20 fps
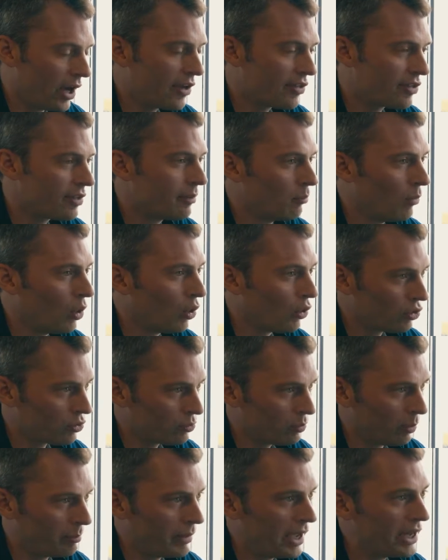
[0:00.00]
has the most
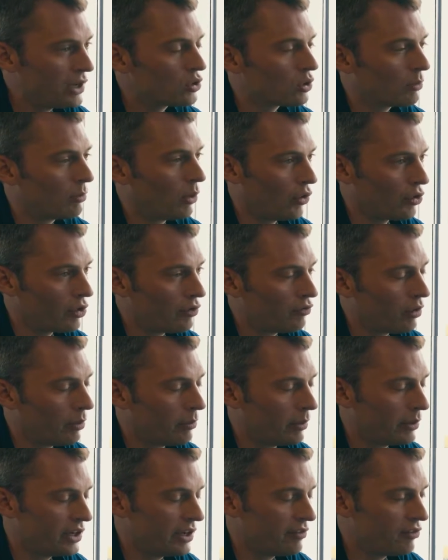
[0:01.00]
momentum also
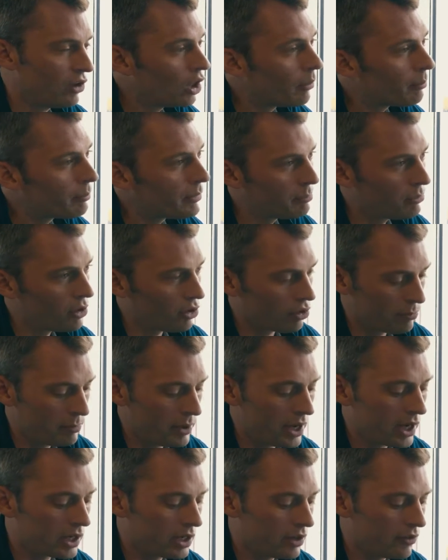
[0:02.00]
from a development
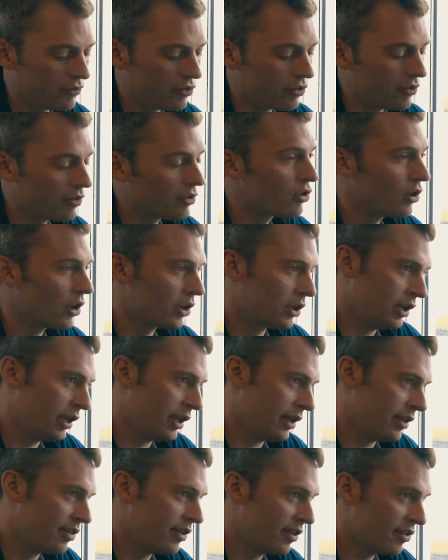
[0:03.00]
perspective certainly
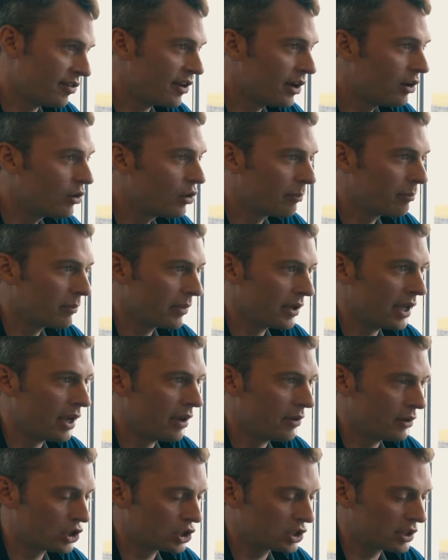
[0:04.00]
is Ethereum. Yeah,
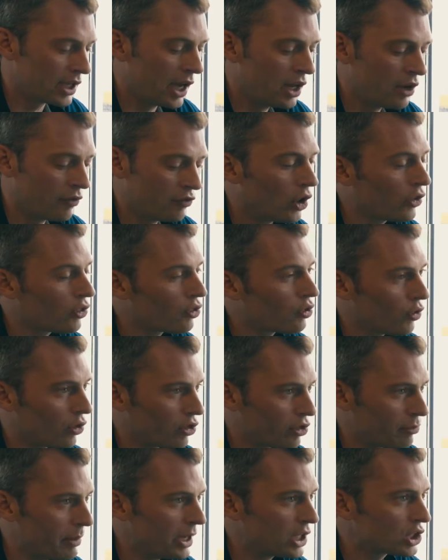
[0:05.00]
it's kind of not so
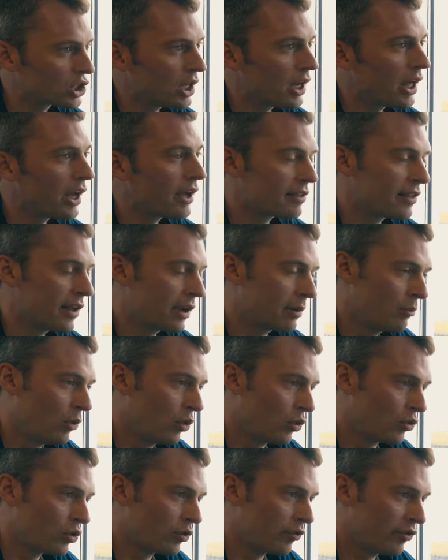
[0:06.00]
specialized like
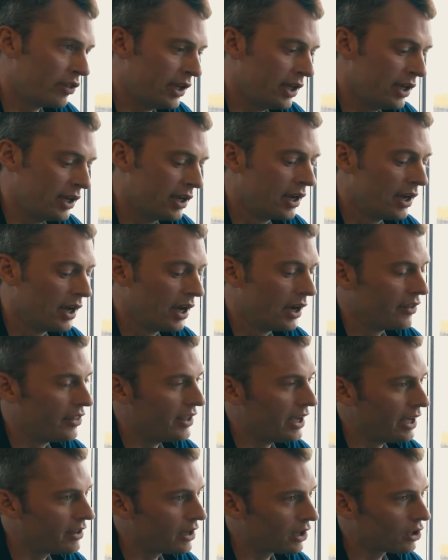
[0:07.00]
most of the
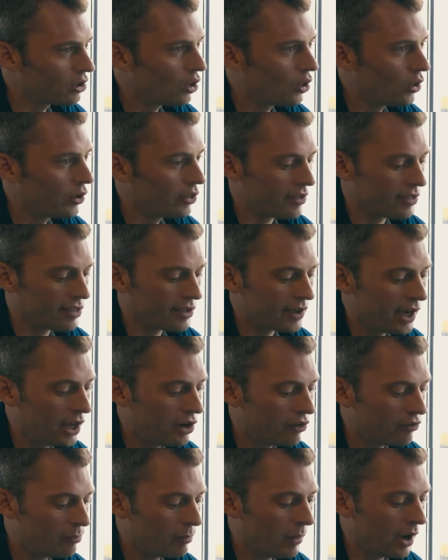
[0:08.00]
other coins. It's kind
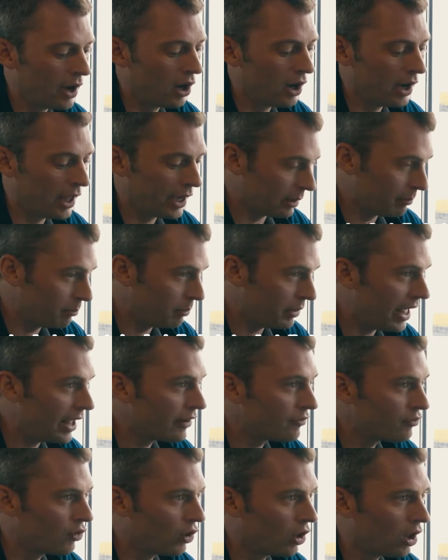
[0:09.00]
of more like a
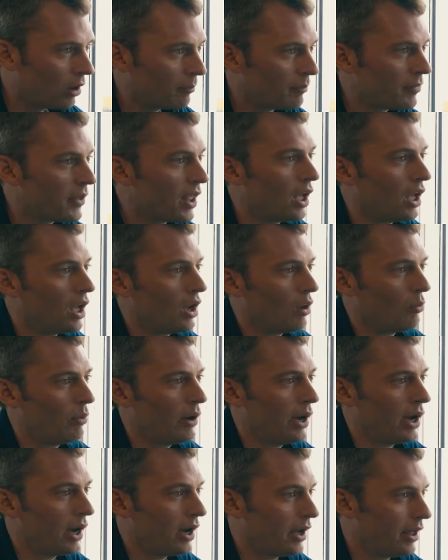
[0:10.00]
platform
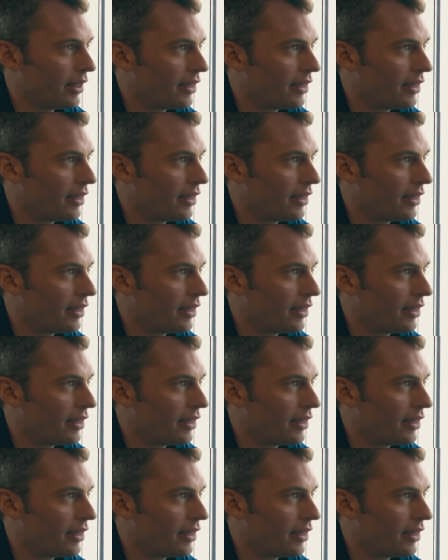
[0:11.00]
where